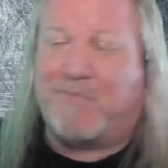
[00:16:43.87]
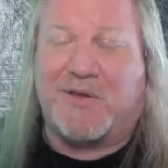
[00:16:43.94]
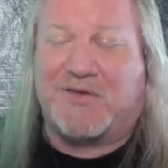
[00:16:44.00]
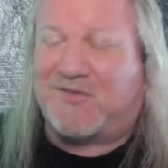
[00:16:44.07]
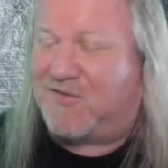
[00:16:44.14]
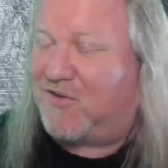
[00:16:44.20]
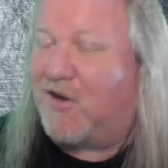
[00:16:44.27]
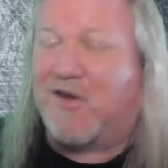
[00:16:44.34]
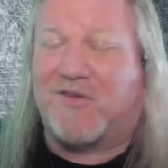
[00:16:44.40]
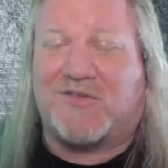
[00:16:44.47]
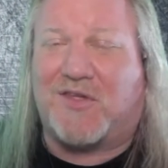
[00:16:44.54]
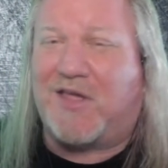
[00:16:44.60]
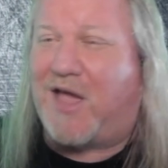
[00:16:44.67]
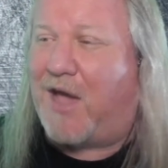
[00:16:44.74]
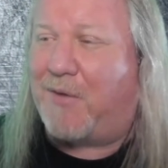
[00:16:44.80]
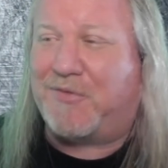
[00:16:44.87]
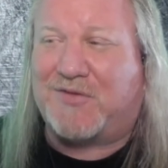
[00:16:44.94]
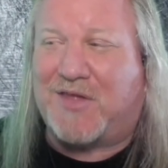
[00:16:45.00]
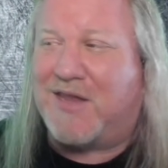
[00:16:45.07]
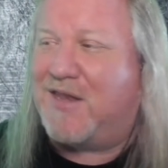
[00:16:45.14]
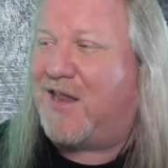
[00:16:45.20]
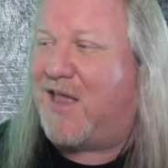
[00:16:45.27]
seriously, I was
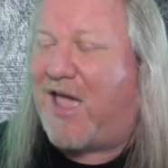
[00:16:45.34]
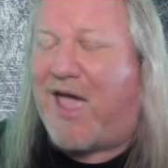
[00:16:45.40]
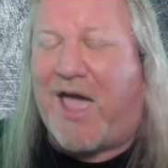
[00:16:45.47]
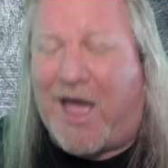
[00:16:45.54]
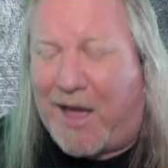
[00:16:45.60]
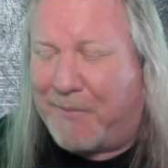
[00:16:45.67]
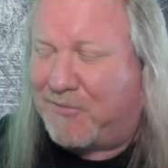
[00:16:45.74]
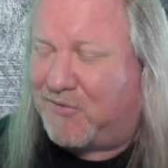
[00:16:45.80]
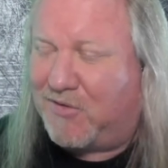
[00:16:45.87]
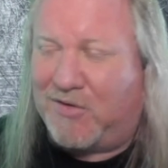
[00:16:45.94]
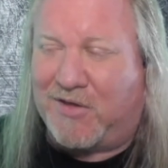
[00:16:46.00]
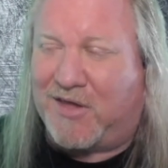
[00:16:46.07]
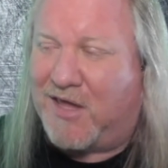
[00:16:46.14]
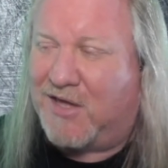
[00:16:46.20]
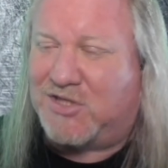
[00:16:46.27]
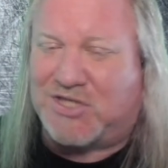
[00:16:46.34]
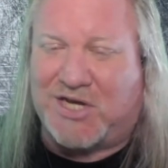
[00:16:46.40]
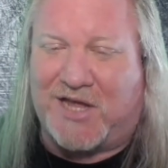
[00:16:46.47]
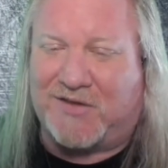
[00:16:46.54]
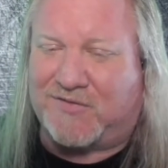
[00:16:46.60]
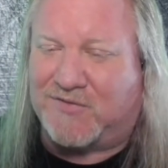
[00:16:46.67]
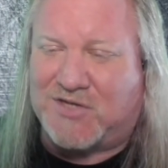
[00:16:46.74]
getting absolutely getting
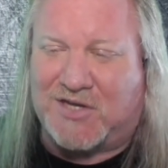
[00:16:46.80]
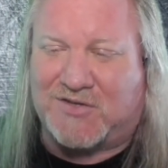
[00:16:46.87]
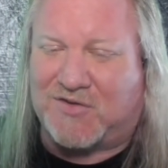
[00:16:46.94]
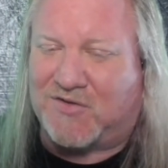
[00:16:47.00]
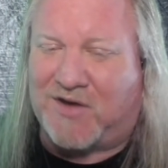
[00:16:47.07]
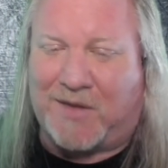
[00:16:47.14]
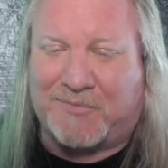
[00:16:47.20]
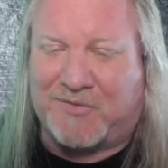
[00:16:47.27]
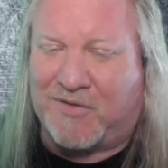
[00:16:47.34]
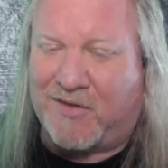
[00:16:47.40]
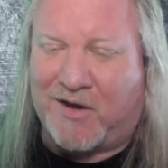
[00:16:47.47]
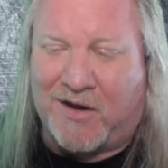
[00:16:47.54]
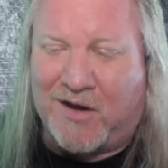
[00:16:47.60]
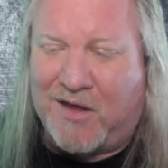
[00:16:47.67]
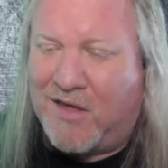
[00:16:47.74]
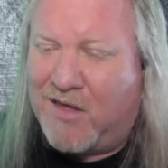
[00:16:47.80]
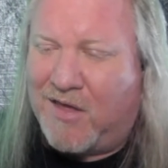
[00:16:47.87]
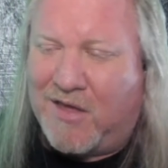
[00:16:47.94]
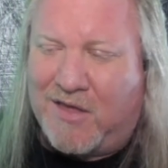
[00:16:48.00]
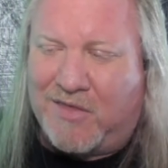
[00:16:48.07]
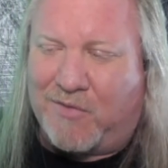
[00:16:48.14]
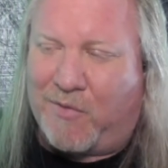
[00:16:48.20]
shades with Chester Thompson there.
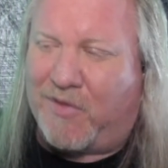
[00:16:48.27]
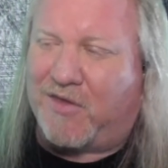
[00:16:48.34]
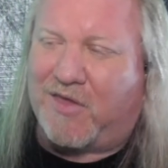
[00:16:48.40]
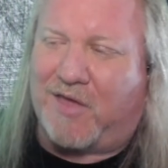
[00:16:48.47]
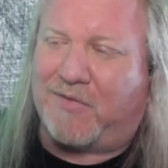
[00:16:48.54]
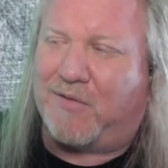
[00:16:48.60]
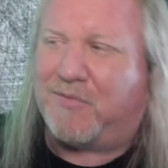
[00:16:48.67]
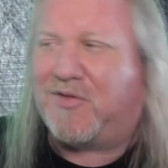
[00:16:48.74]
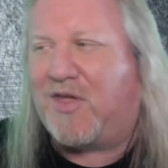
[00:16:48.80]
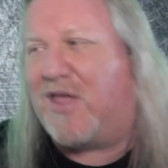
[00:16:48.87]
The way they get and